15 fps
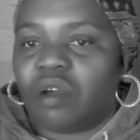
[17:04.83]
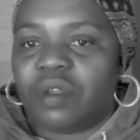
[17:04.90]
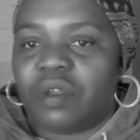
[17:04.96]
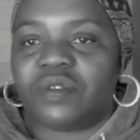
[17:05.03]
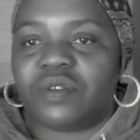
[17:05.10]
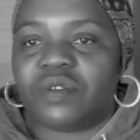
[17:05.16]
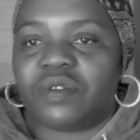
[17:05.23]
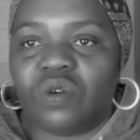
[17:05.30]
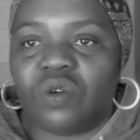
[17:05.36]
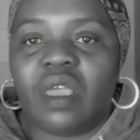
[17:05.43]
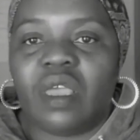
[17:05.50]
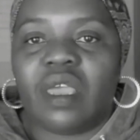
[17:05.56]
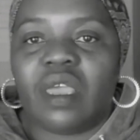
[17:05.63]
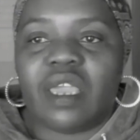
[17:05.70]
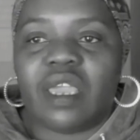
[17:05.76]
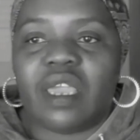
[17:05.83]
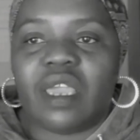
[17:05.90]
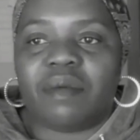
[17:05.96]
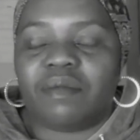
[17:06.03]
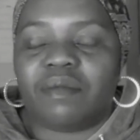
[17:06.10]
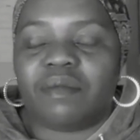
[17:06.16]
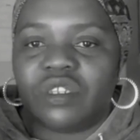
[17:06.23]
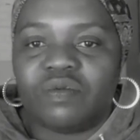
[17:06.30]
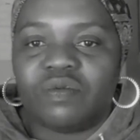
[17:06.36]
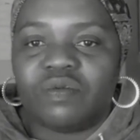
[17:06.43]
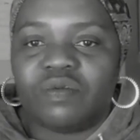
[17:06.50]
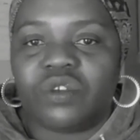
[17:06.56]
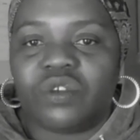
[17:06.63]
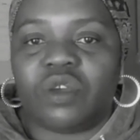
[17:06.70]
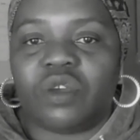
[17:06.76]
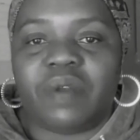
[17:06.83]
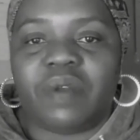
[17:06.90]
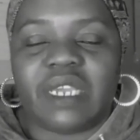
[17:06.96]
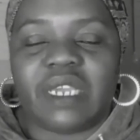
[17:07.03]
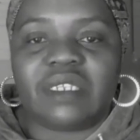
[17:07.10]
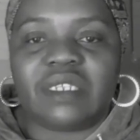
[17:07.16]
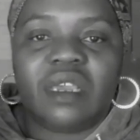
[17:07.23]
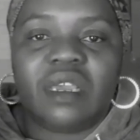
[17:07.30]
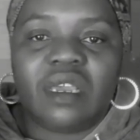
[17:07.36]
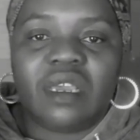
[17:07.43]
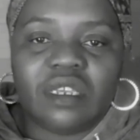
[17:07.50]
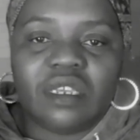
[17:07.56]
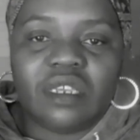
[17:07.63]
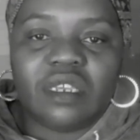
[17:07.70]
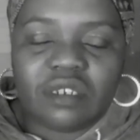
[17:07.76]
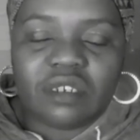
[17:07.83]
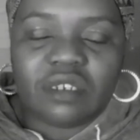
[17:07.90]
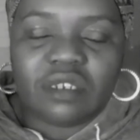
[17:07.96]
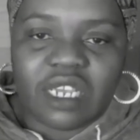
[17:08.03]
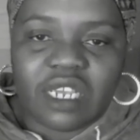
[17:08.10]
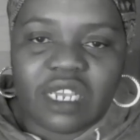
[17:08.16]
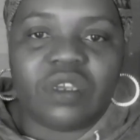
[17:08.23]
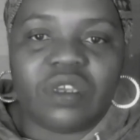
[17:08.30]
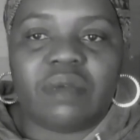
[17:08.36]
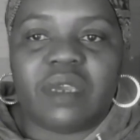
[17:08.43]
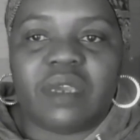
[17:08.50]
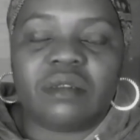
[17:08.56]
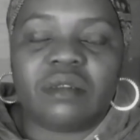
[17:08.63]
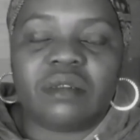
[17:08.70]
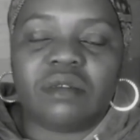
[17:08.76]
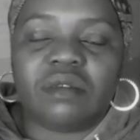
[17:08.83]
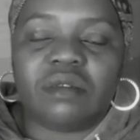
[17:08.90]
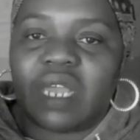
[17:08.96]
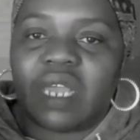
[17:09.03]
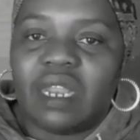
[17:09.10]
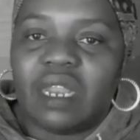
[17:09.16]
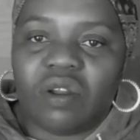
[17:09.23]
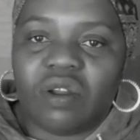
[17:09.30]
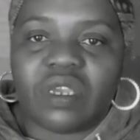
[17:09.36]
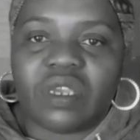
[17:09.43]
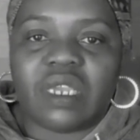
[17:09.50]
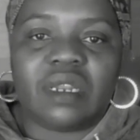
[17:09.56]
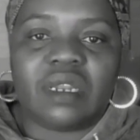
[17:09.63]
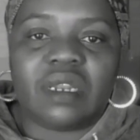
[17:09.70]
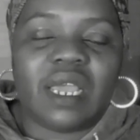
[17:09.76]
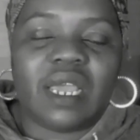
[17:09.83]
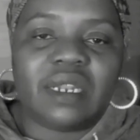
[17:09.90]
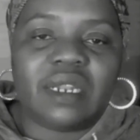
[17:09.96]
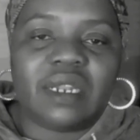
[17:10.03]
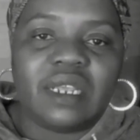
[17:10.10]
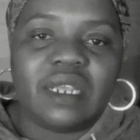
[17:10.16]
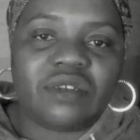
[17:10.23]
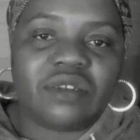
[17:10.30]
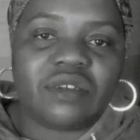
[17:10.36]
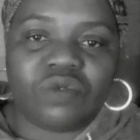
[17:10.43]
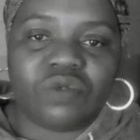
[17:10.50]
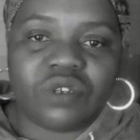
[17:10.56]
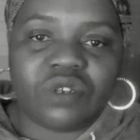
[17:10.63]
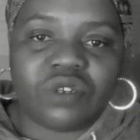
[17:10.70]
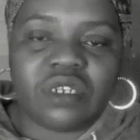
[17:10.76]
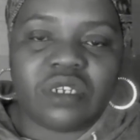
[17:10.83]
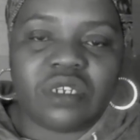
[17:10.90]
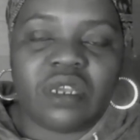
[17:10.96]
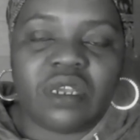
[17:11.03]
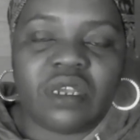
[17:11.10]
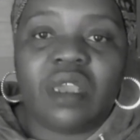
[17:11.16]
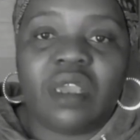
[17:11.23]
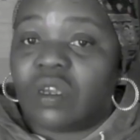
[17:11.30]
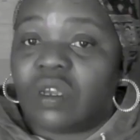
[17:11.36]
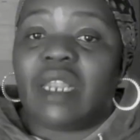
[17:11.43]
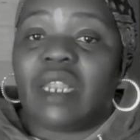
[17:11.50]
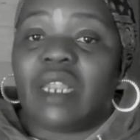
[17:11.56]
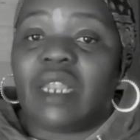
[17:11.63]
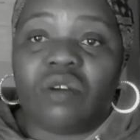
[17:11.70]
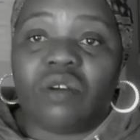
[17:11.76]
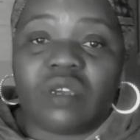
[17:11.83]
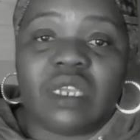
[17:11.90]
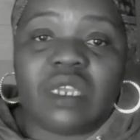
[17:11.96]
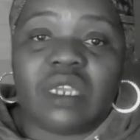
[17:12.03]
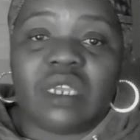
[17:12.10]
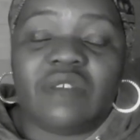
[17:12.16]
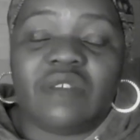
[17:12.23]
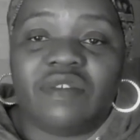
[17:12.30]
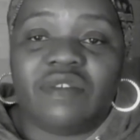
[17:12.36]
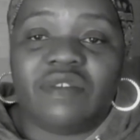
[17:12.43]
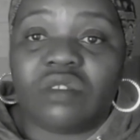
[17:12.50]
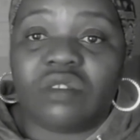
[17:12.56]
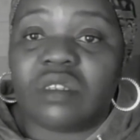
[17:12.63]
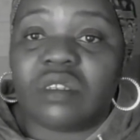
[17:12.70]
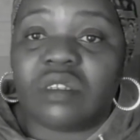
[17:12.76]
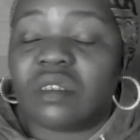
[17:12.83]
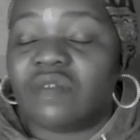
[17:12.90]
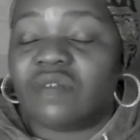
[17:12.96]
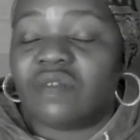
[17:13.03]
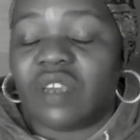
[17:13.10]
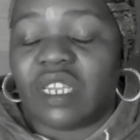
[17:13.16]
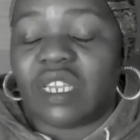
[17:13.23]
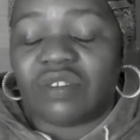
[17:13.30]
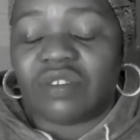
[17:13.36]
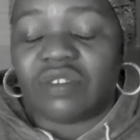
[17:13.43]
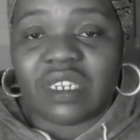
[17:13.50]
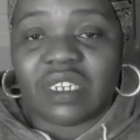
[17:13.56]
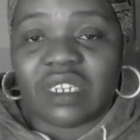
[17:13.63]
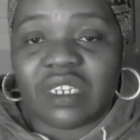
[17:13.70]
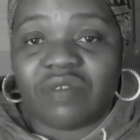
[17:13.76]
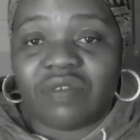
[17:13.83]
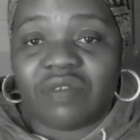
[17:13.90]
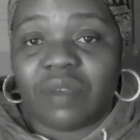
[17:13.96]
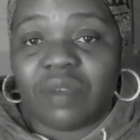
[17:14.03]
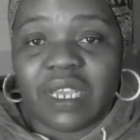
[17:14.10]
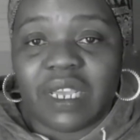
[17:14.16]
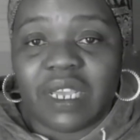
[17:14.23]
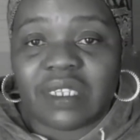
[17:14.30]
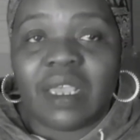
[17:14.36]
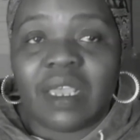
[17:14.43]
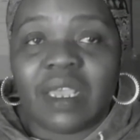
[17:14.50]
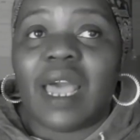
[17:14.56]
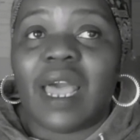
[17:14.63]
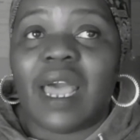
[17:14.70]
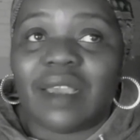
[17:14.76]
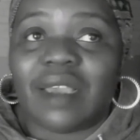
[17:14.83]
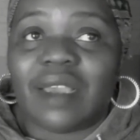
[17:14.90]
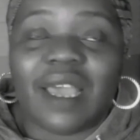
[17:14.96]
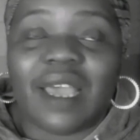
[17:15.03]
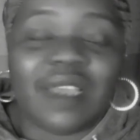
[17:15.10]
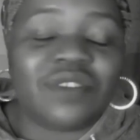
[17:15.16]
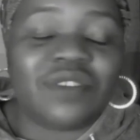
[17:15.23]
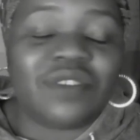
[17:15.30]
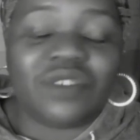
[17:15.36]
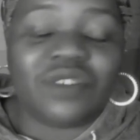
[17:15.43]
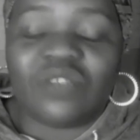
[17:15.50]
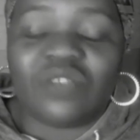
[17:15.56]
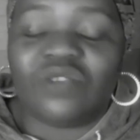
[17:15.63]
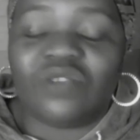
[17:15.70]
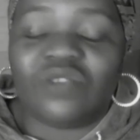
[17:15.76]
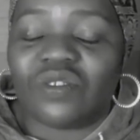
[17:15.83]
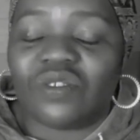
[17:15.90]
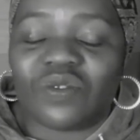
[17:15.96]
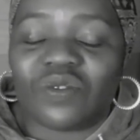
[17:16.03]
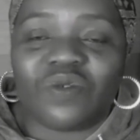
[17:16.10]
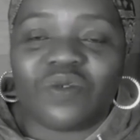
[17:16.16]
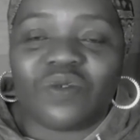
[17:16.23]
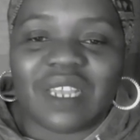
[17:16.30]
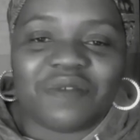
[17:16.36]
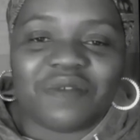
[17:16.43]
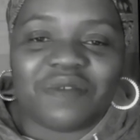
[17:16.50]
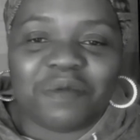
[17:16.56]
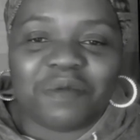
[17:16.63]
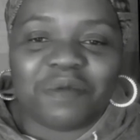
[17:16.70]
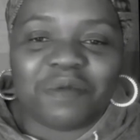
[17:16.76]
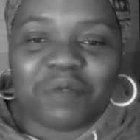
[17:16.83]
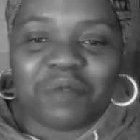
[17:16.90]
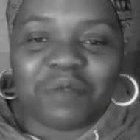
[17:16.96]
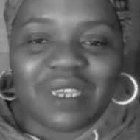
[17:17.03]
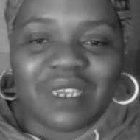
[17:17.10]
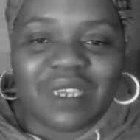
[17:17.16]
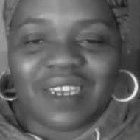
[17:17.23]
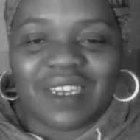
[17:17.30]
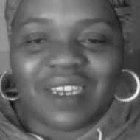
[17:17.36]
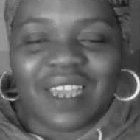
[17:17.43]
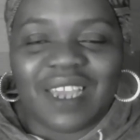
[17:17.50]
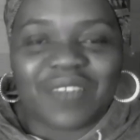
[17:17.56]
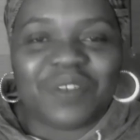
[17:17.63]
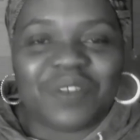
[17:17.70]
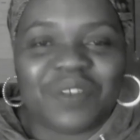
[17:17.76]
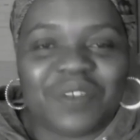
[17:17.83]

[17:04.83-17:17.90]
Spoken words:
So once you book your place, check your email, you can log in and then just watch. Or you can log in if you're not, if you're interested in the replays, I suggest you just go start from the beginning, actually.